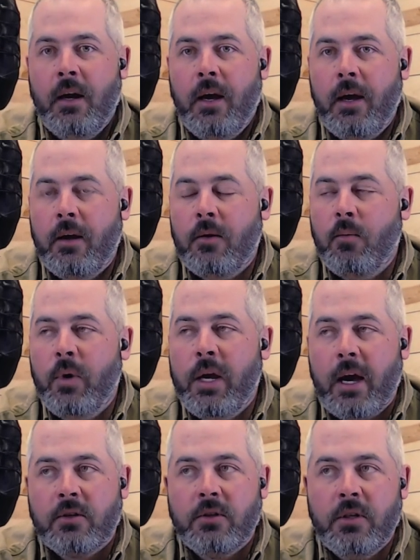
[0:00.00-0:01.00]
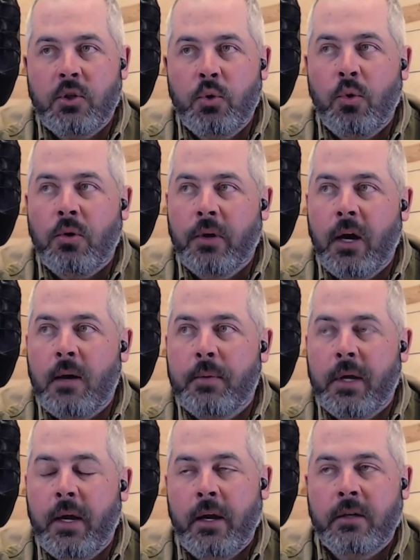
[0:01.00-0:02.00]
And we actually tooled up
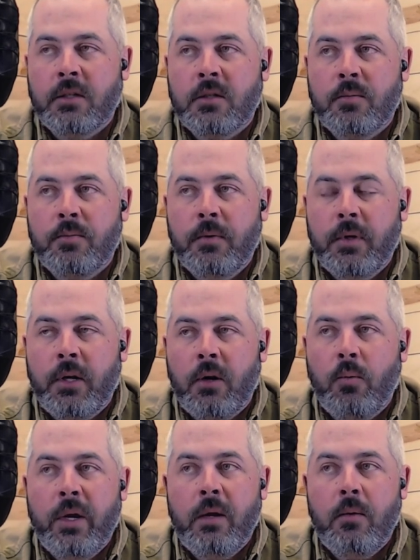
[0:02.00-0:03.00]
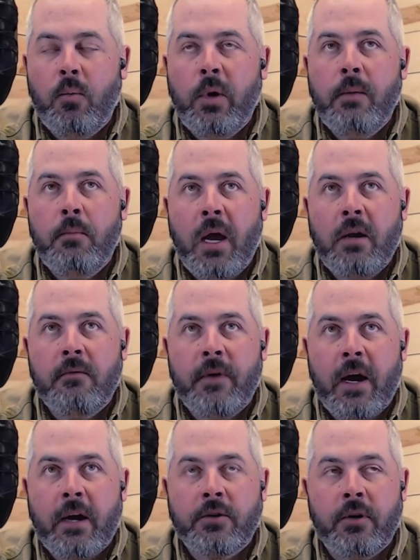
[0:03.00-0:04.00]
and, we
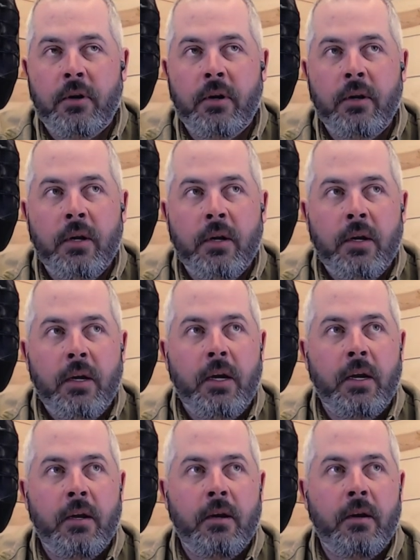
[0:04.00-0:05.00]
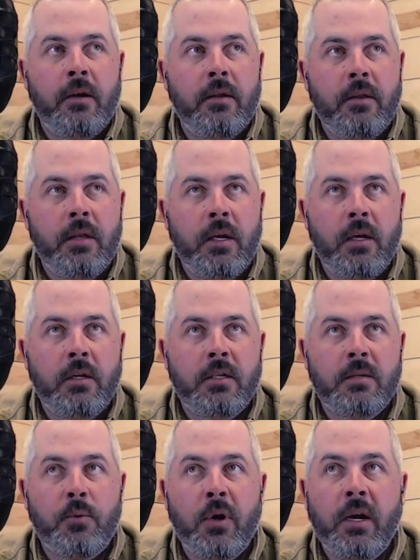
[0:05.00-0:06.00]
manufactured in the
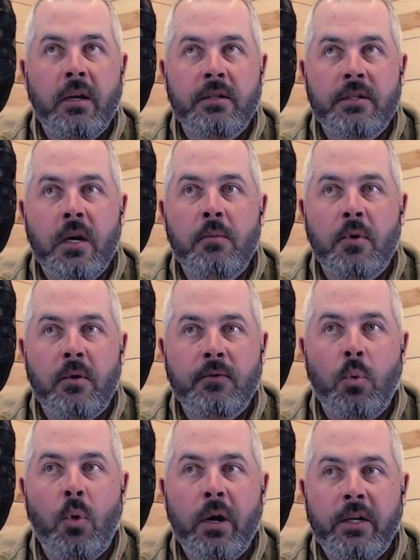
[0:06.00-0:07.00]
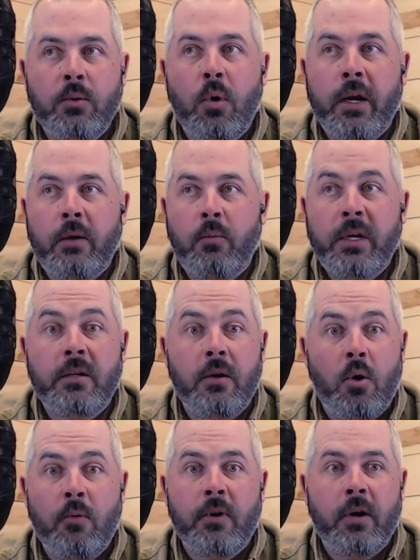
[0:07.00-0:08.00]
spring and summer of 2020. We
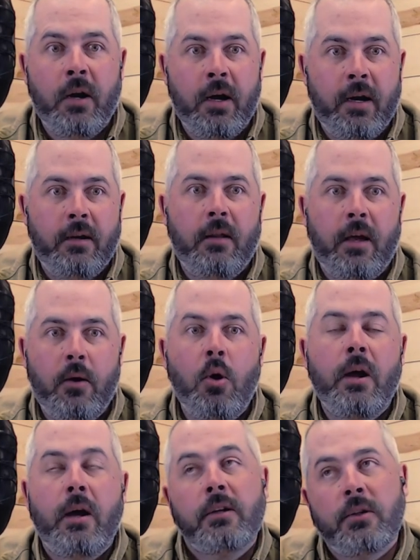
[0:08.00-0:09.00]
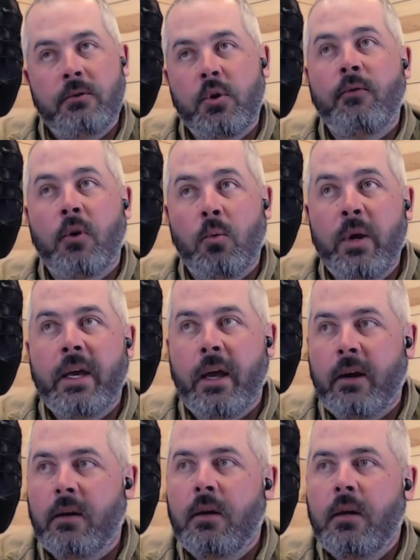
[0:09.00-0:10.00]
overnight, actually it was over a
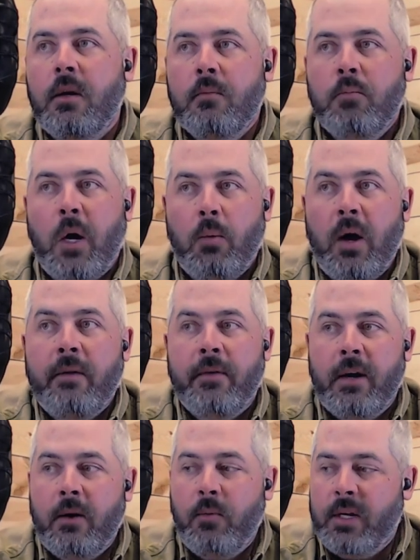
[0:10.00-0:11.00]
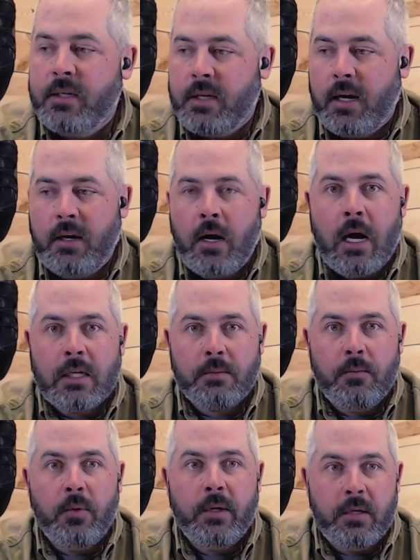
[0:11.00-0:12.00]
weekend. My wife and I, we designed
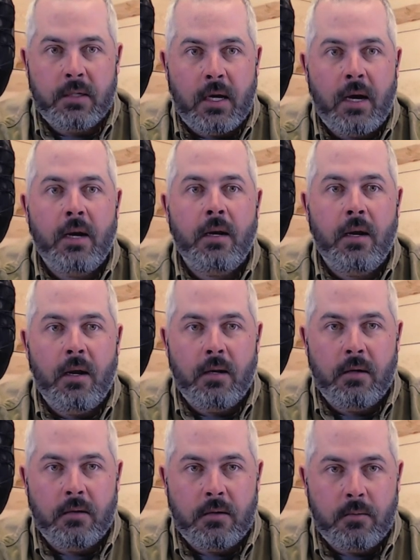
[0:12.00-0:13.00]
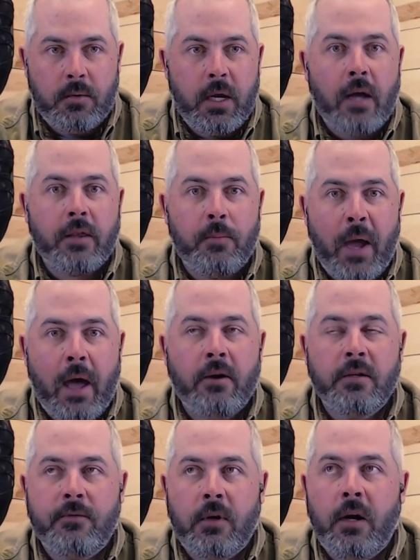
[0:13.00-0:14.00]
and got the
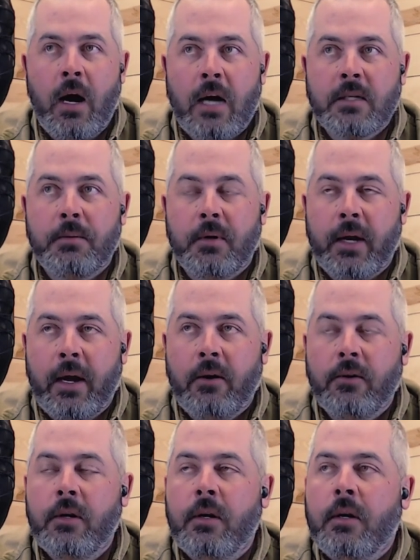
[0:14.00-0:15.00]
patterns for a hospital gown.